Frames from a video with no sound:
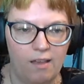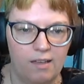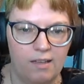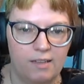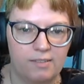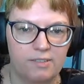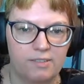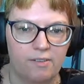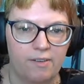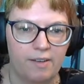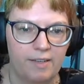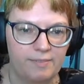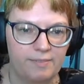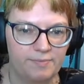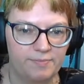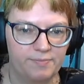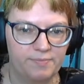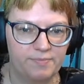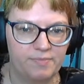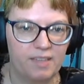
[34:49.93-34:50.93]
It's all right.
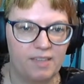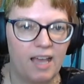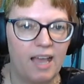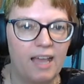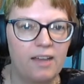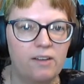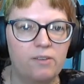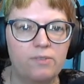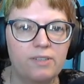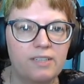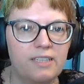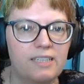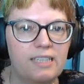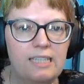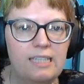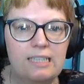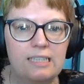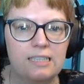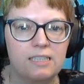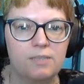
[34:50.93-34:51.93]
I don't really
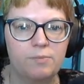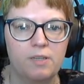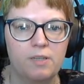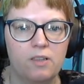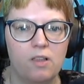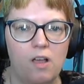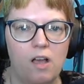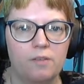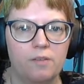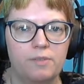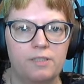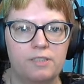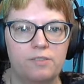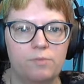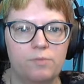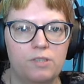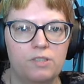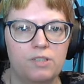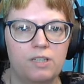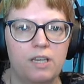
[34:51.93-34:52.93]
need this to be a long piece of
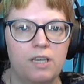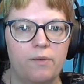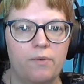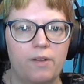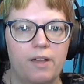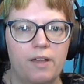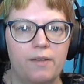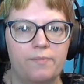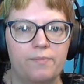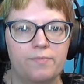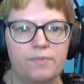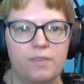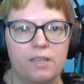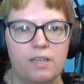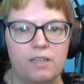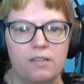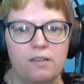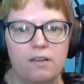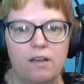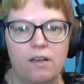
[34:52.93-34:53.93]
music anyway.
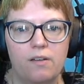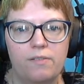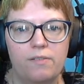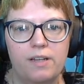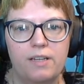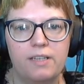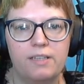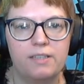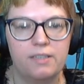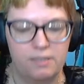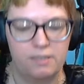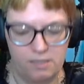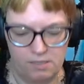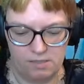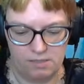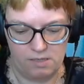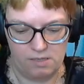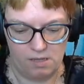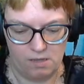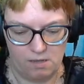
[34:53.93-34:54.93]
Like, already this
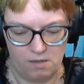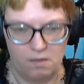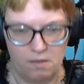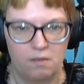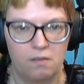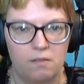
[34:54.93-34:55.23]
is a